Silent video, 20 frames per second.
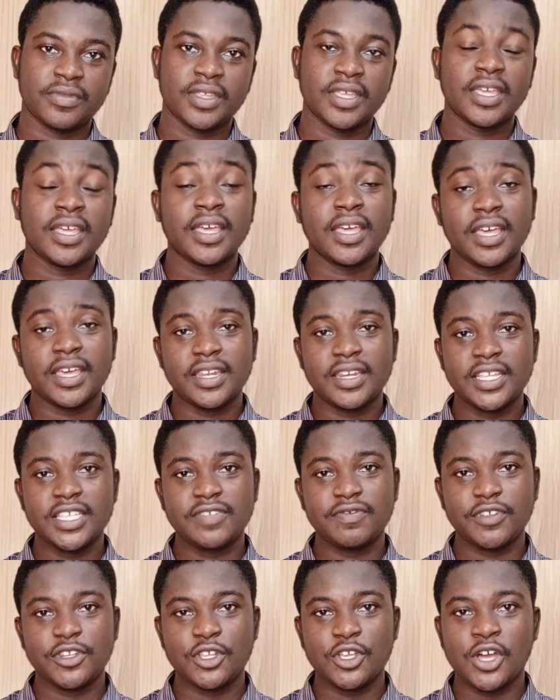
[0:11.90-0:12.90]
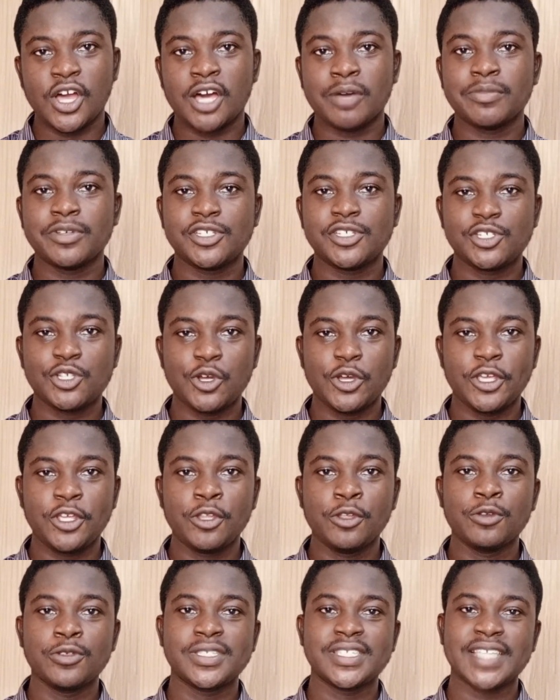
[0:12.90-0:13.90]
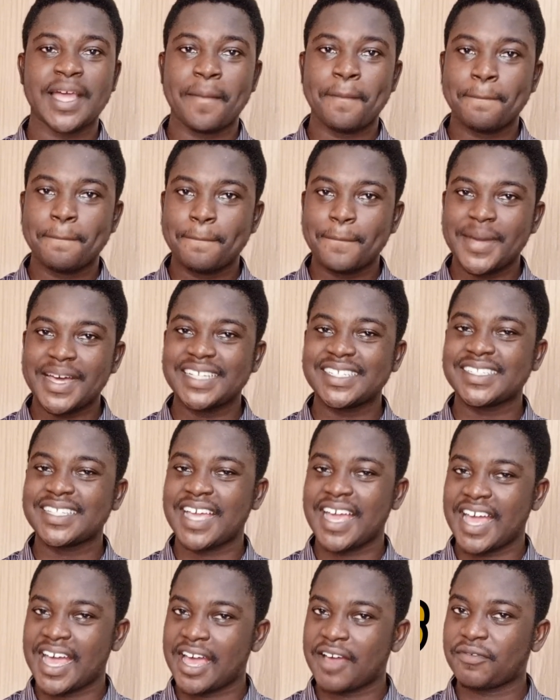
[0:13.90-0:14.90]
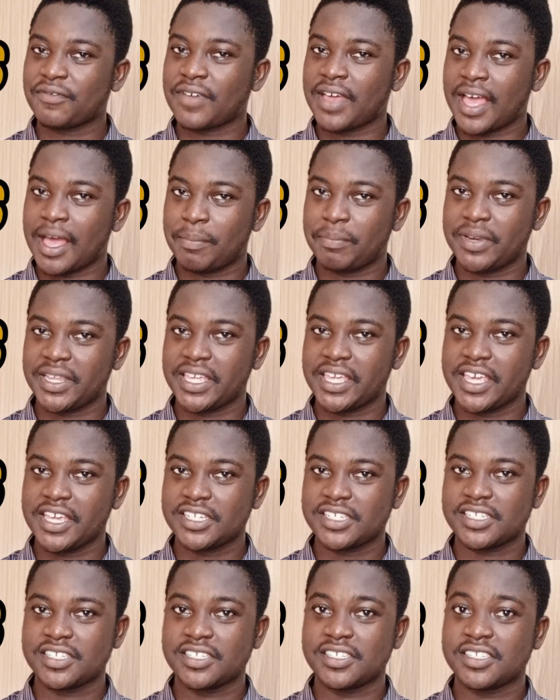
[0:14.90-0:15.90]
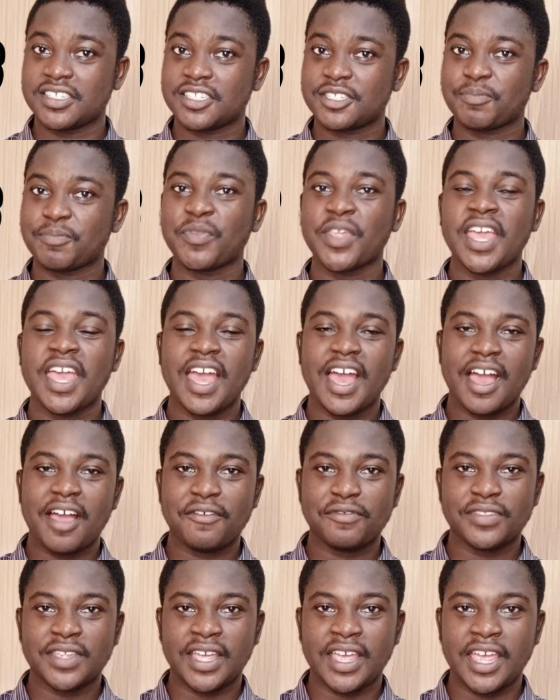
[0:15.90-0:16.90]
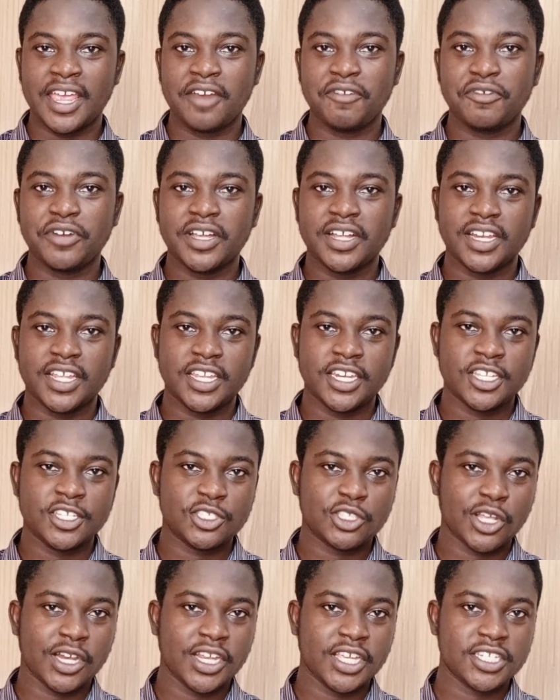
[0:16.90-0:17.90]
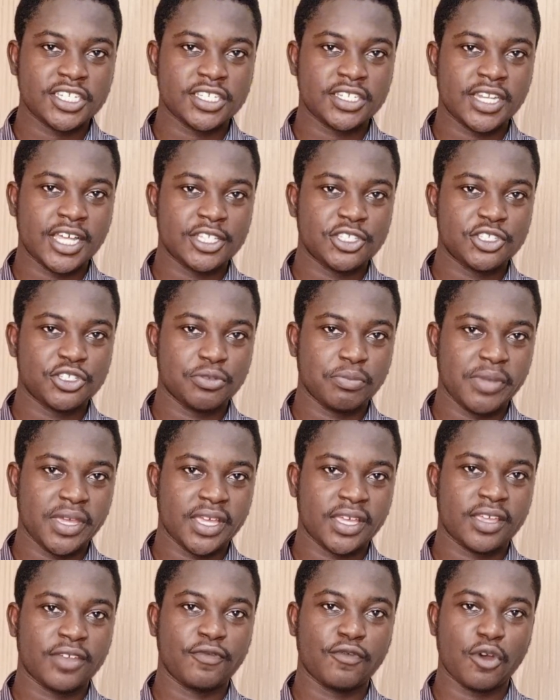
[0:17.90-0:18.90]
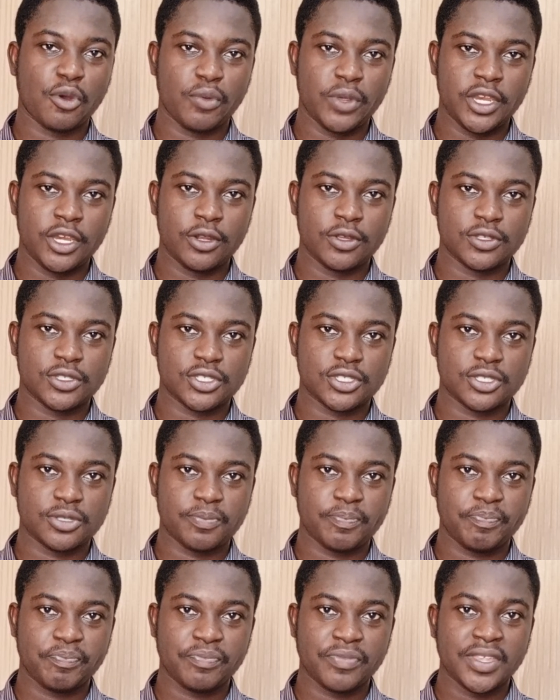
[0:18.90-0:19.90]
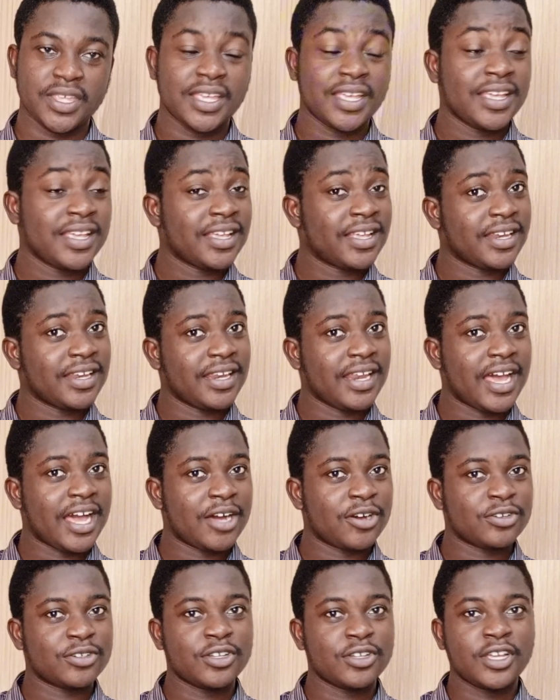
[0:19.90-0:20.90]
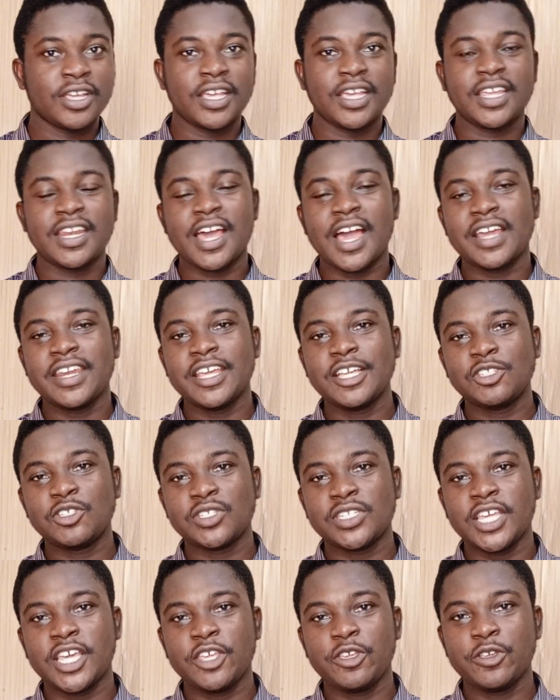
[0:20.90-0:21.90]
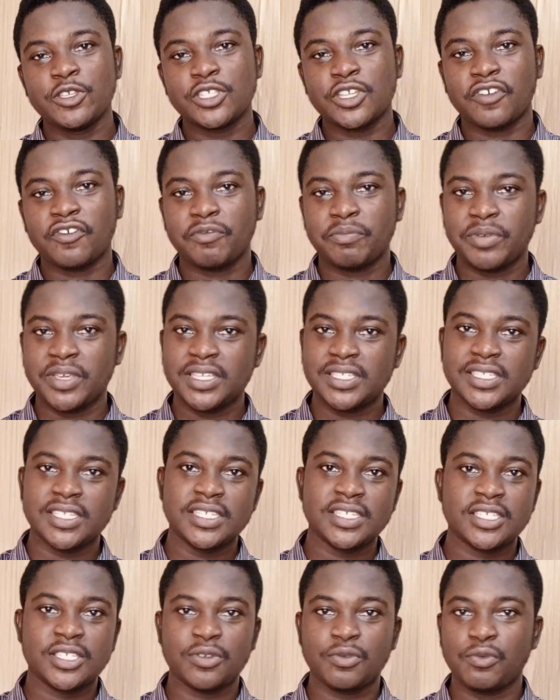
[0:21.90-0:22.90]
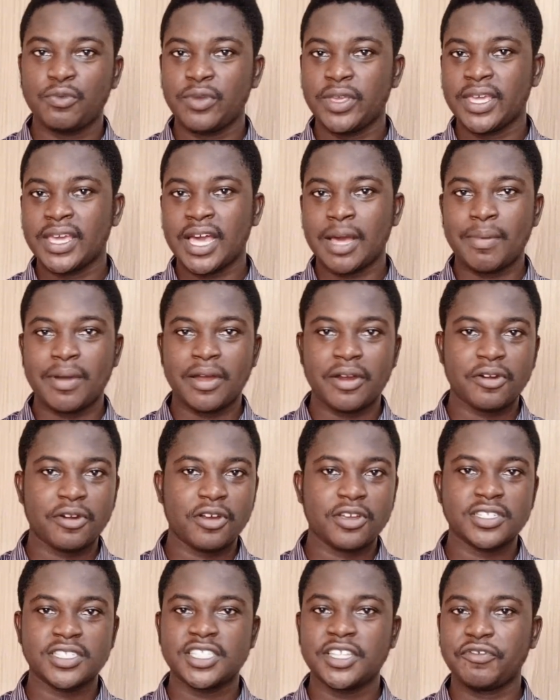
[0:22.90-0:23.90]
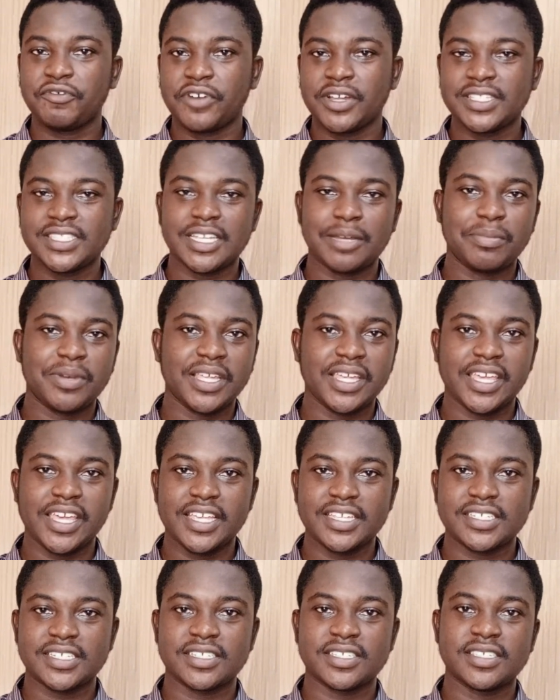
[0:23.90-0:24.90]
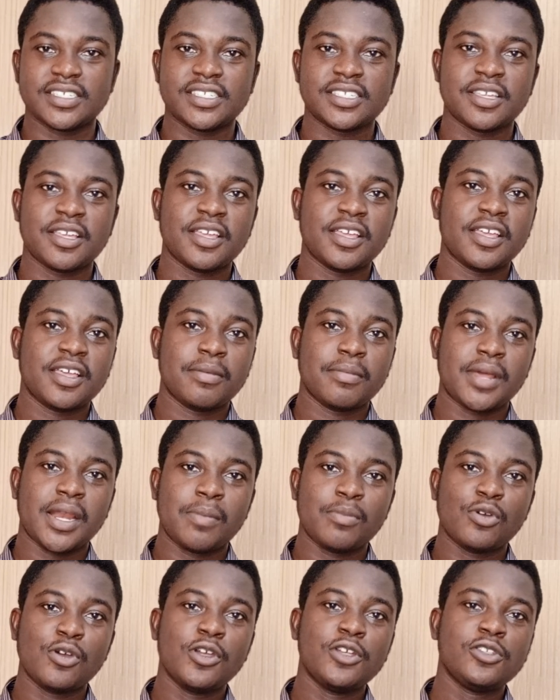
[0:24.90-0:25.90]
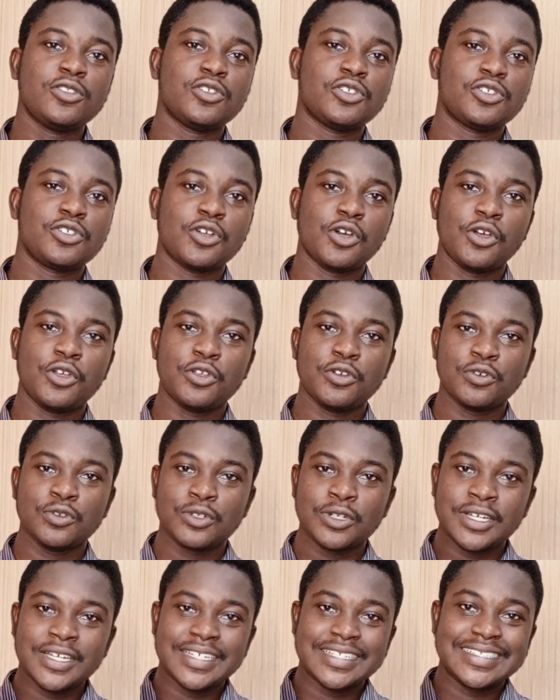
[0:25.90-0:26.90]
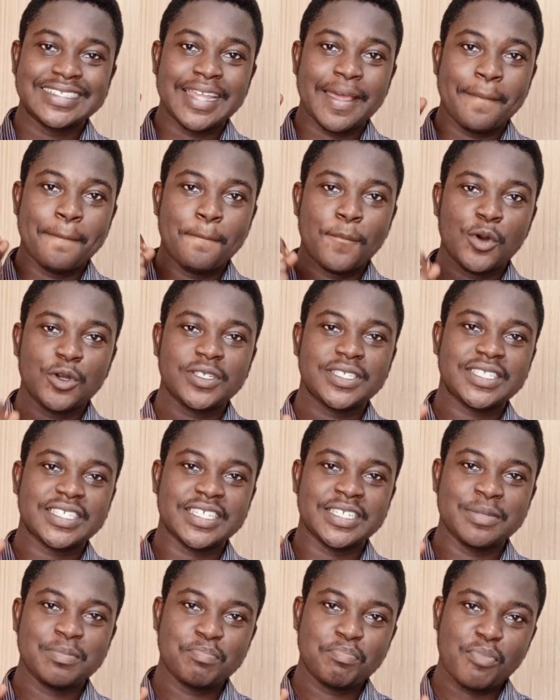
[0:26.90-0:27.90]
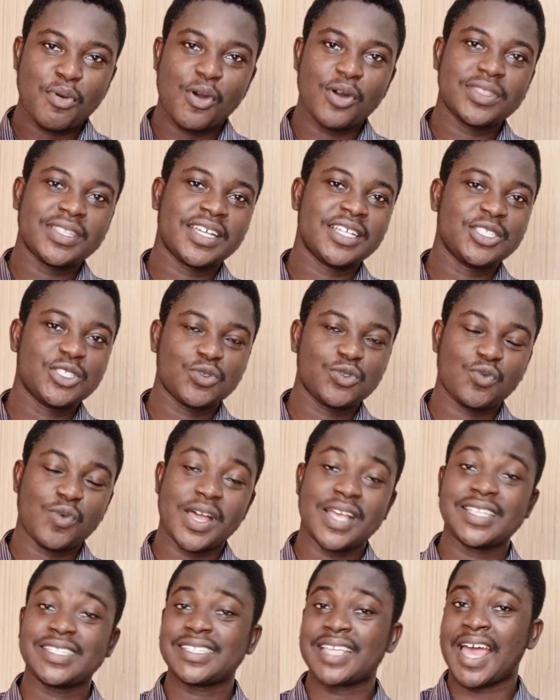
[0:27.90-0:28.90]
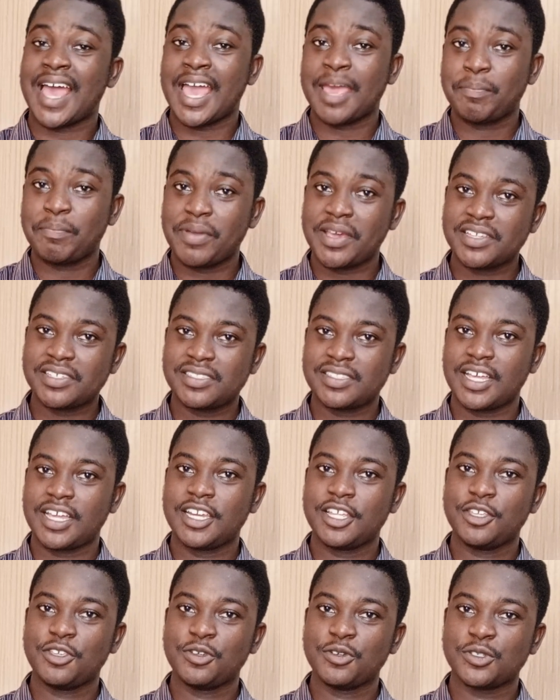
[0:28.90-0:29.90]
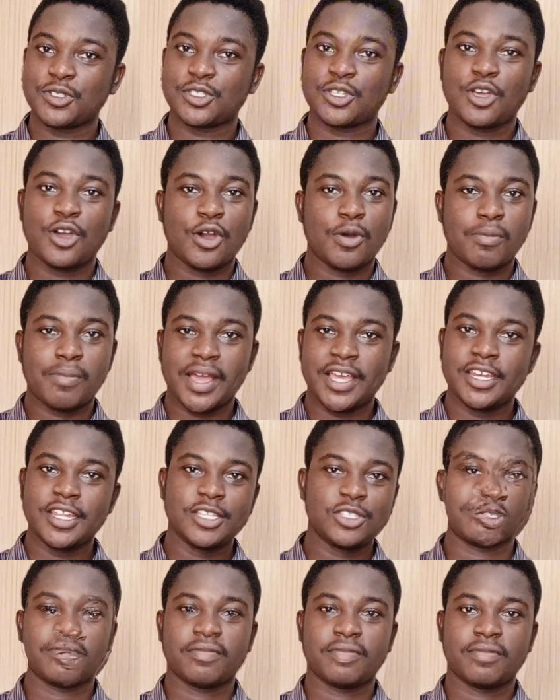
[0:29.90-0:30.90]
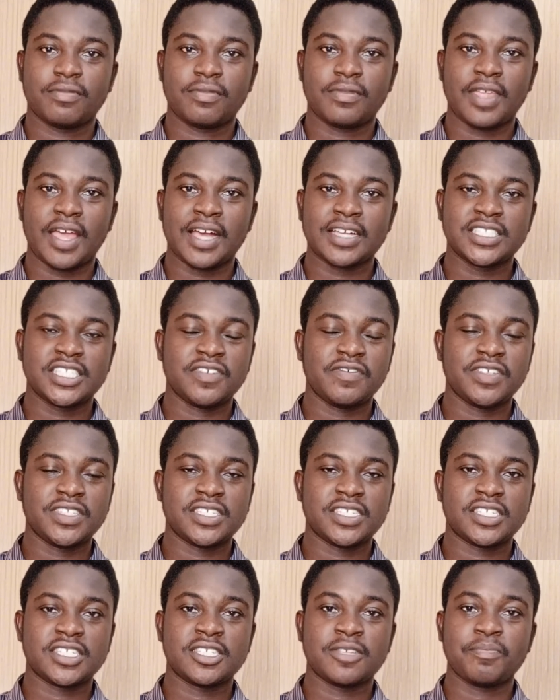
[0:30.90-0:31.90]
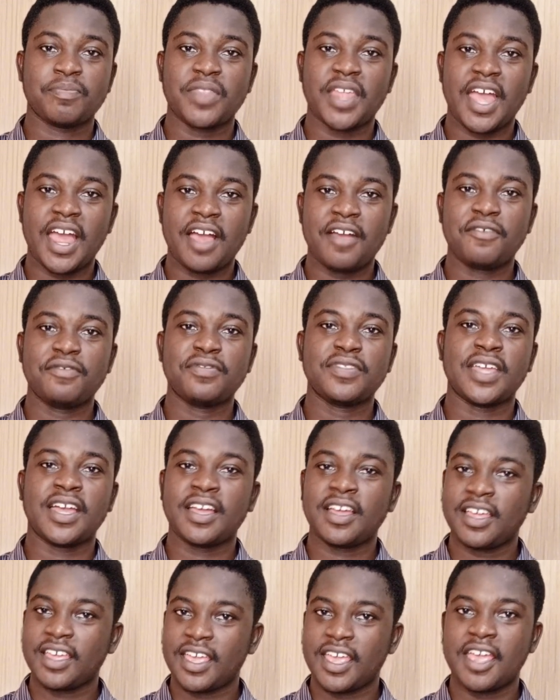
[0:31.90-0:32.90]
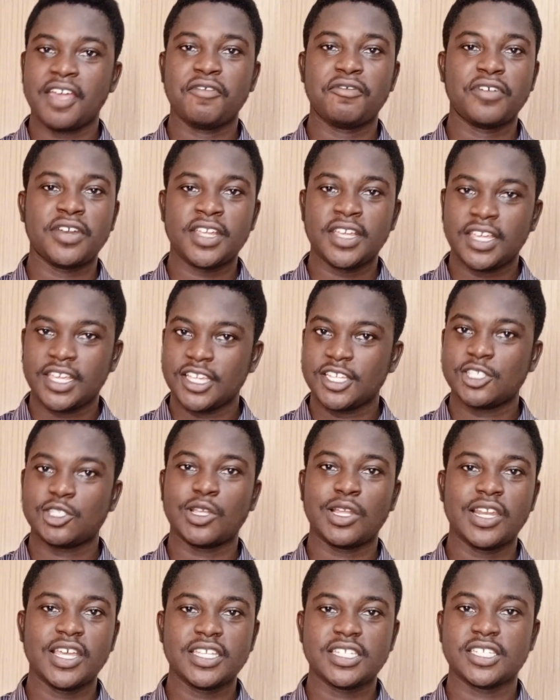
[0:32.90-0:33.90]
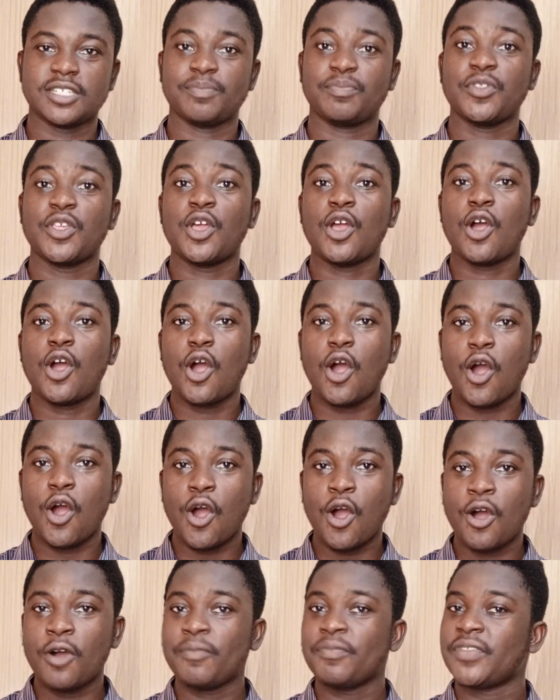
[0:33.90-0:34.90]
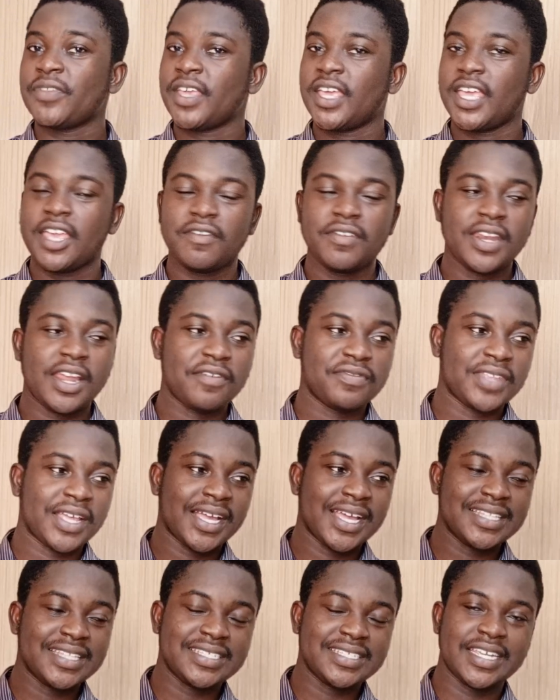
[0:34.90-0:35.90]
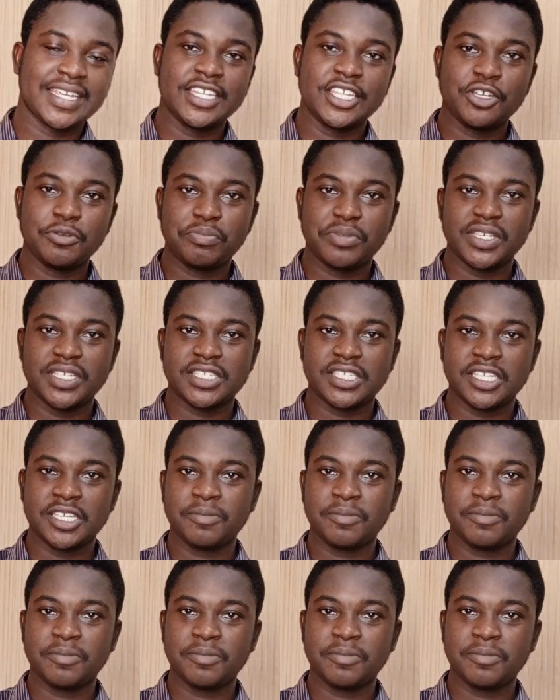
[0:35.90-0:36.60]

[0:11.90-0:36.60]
In this video, I'll be showing you some must-have applications after every clean installation that you make for Windows. Now, in our day-to-day use of PCs, we come across different applications, but I'm going to show you the most important ones I personally use in my day-to-day activities after every installation, or even after getting a new PC